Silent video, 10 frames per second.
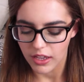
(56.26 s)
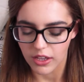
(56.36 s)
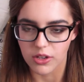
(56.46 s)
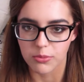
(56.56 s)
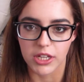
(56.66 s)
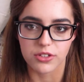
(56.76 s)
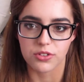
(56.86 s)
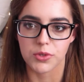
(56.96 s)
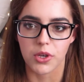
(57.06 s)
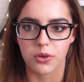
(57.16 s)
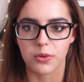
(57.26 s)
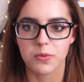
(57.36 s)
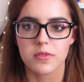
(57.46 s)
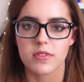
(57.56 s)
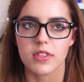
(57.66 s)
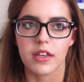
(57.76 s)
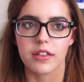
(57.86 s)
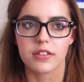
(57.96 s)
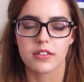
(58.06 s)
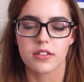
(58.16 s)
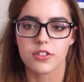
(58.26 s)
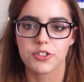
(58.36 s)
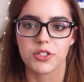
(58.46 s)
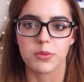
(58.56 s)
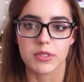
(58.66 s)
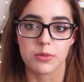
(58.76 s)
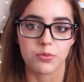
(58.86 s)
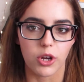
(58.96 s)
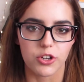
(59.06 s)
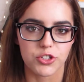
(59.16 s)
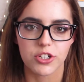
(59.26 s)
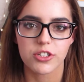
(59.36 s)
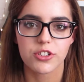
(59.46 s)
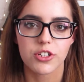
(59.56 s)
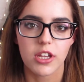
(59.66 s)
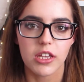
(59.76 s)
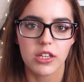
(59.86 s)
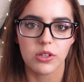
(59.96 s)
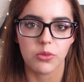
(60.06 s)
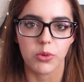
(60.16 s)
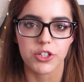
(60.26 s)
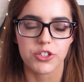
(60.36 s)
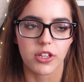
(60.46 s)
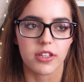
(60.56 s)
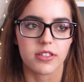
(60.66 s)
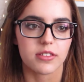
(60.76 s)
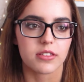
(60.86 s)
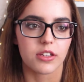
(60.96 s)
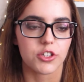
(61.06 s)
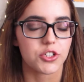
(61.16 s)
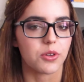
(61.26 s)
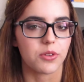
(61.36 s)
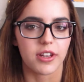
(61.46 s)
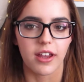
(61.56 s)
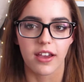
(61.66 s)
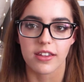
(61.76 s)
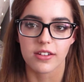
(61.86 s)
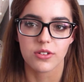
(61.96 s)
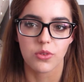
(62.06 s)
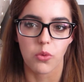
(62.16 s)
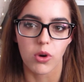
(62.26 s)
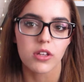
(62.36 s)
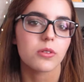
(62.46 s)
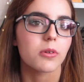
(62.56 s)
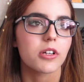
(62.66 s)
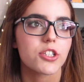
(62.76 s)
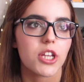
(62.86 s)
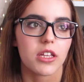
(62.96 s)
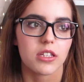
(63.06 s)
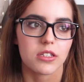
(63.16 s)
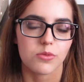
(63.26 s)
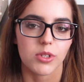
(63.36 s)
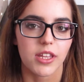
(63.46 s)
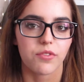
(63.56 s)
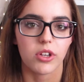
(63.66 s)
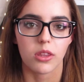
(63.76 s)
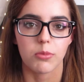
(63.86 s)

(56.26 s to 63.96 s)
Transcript: I do know that she was in Broadchurch, which is a show that I want to watch and will definitely